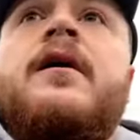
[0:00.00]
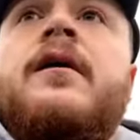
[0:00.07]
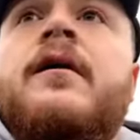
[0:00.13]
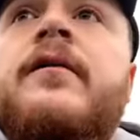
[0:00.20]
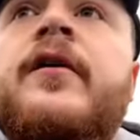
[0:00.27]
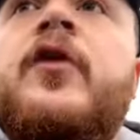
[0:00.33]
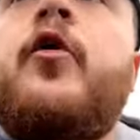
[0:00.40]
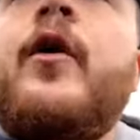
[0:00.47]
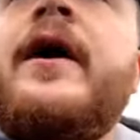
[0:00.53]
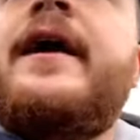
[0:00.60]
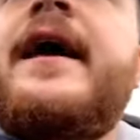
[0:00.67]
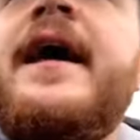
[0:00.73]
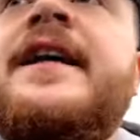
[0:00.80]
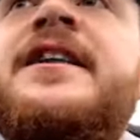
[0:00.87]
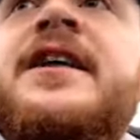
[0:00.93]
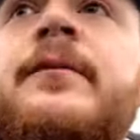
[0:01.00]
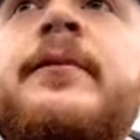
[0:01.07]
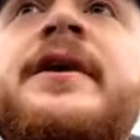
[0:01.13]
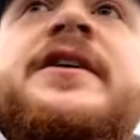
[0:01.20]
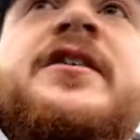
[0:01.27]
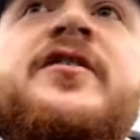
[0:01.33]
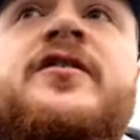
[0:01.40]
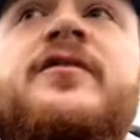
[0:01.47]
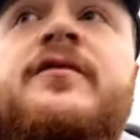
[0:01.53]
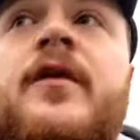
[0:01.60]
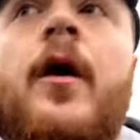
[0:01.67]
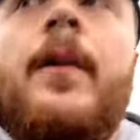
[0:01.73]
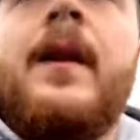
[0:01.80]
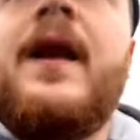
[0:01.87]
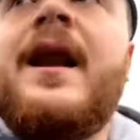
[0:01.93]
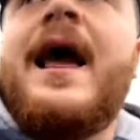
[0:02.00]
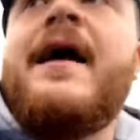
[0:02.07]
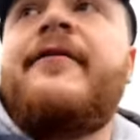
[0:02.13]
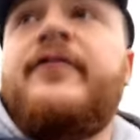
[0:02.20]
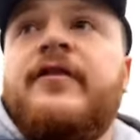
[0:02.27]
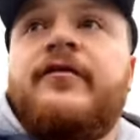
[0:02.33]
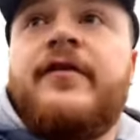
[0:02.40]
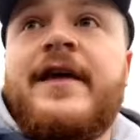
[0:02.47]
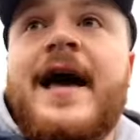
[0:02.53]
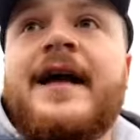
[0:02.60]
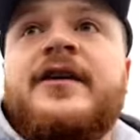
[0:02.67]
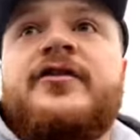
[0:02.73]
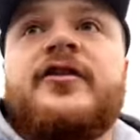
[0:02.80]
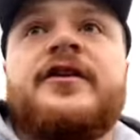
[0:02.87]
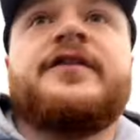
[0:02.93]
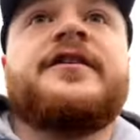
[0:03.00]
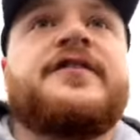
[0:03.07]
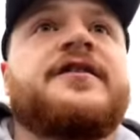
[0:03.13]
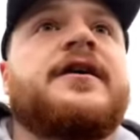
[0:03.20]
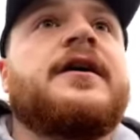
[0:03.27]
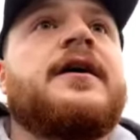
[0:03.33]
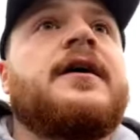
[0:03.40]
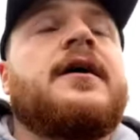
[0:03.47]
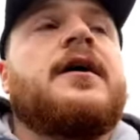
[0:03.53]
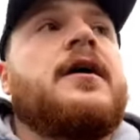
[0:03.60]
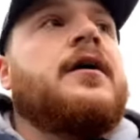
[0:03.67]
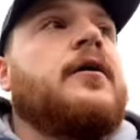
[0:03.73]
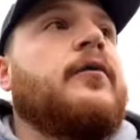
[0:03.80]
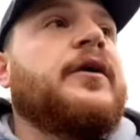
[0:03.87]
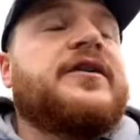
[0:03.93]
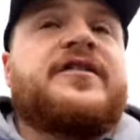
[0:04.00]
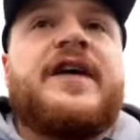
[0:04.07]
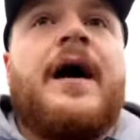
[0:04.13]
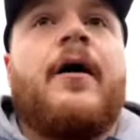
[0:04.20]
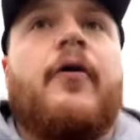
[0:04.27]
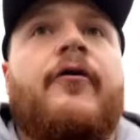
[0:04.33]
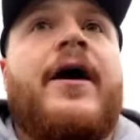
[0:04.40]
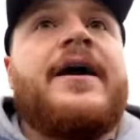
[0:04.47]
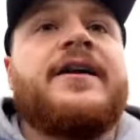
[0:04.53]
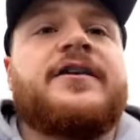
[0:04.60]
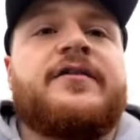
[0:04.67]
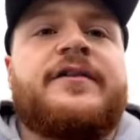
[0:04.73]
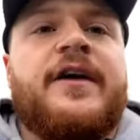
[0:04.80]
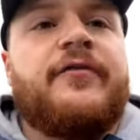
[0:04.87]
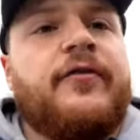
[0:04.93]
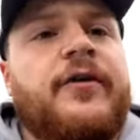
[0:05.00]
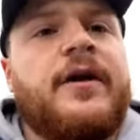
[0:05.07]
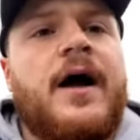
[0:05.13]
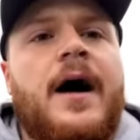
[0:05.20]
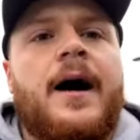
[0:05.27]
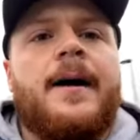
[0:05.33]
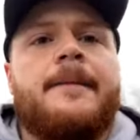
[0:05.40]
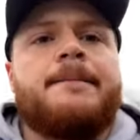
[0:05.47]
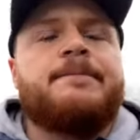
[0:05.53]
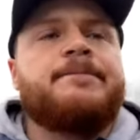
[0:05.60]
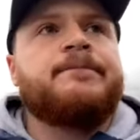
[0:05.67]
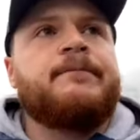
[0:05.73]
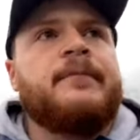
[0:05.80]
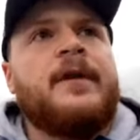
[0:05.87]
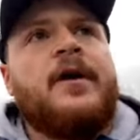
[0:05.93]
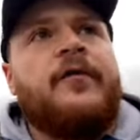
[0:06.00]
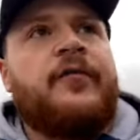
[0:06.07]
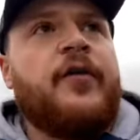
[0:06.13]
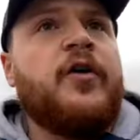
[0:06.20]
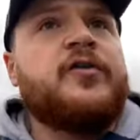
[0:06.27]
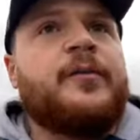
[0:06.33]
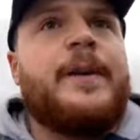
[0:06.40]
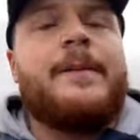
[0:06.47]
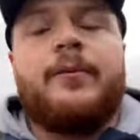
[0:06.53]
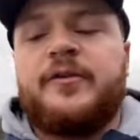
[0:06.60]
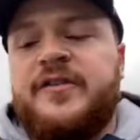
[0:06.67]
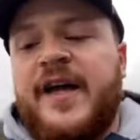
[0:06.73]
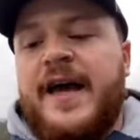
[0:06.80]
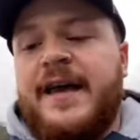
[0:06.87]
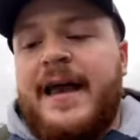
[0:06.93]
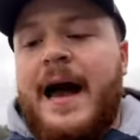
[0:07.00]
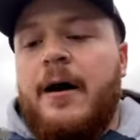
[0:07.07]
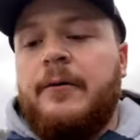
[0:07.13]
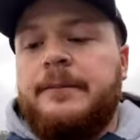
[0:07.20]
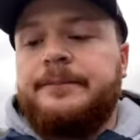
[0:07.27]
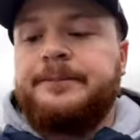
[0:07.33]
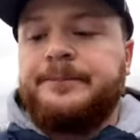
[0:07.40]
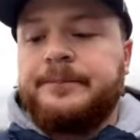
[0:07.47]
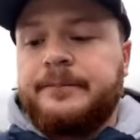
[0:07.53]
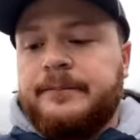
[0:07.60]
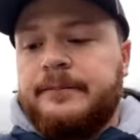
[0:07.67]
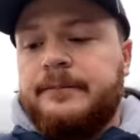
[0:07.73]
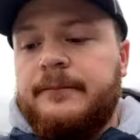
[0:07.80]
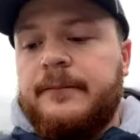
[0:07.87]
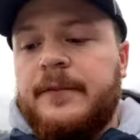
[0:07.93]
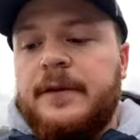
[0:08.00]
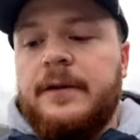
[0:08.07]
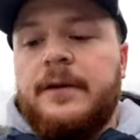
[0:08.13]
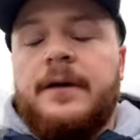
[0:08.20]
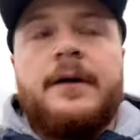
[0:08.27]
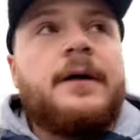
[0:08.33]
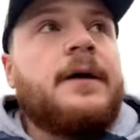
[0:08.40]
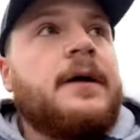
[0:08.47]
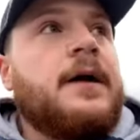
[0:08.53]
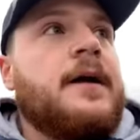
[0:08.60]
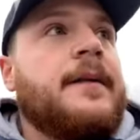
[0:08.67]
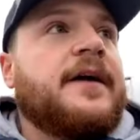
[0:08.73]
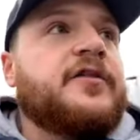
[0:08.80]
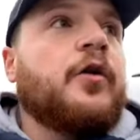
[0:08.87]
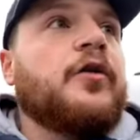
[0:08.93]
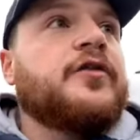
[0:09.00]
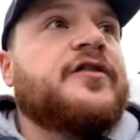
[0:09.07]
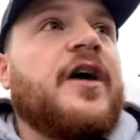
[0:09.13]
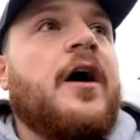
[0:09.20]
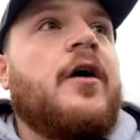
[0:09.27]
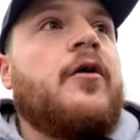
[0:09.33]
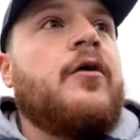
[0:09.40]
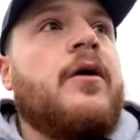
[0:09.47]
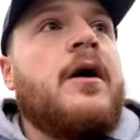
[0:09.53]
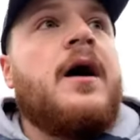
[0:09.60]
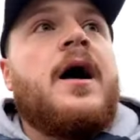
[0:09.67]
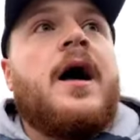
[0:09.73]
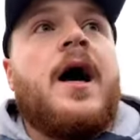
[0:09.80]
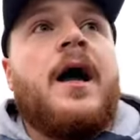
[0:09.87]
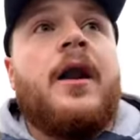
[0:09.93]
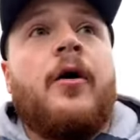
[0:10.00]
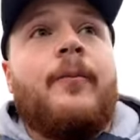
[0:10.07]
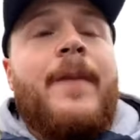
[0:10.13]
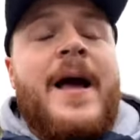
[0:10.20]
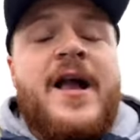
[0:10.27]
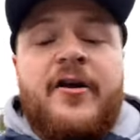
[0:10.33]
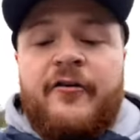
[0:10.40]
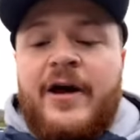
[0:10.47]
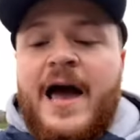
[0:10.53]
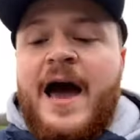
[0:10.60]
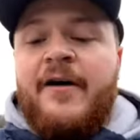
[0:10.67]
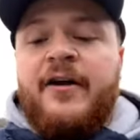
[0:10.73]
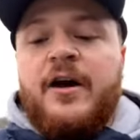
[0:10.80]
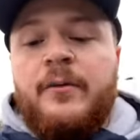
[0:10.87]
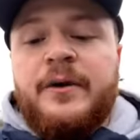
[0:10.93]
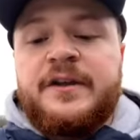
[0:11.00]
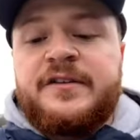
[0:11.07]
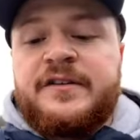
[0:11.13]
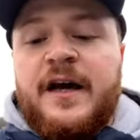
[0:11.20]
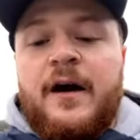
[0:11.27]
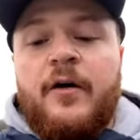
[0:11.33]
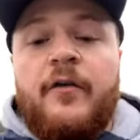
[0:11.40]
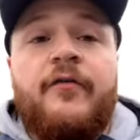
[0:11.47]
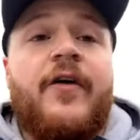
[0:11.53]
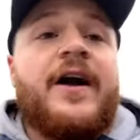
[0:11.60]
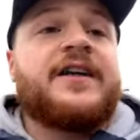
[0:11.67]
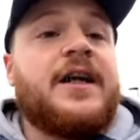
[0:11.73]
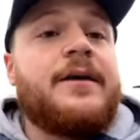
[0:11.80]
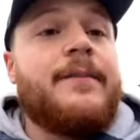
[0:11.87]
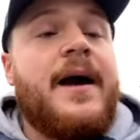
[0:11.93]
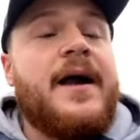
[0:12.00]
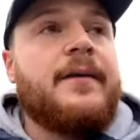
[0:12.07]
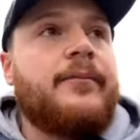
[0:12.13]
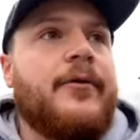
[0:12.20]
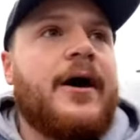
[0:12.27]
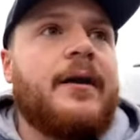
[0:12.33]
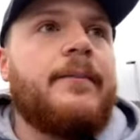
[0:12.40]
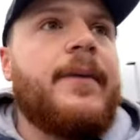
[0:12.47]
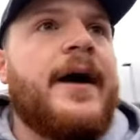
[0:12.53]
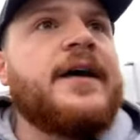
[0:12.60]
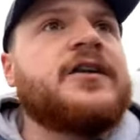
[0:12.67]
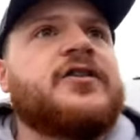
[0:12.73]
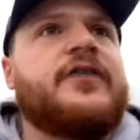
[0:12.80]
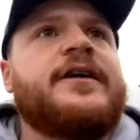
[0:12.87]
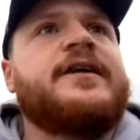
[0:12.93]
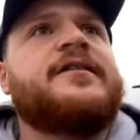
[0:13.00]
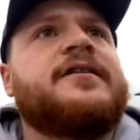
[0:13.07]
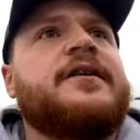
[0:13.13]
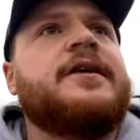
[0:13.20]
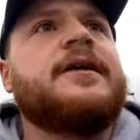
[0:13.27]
the quick kitchen, which is on the left of the entrance, which sell a range of different foods for people to take out. There's also a little bakery area which sell freshly made bread and pastries.